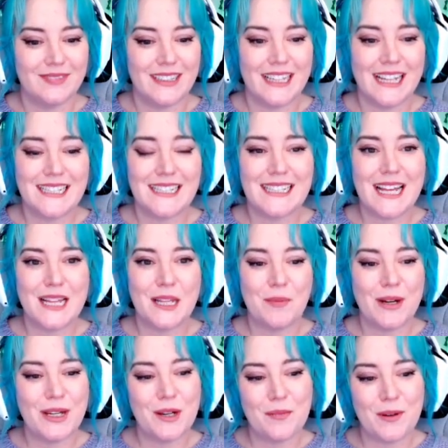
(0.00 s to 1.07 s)
Let's
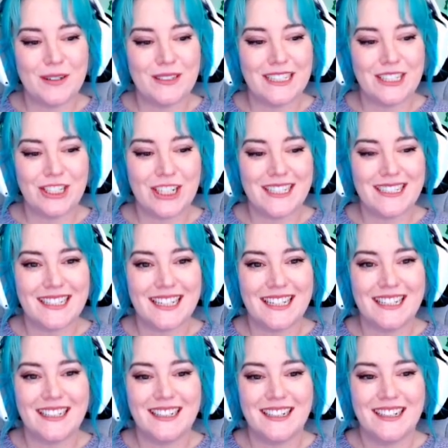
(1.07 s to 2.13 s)
celebrate your birthday, Jason,
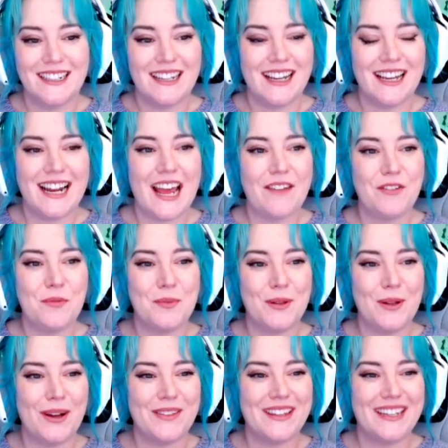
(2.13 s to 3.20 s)
and have you blow out the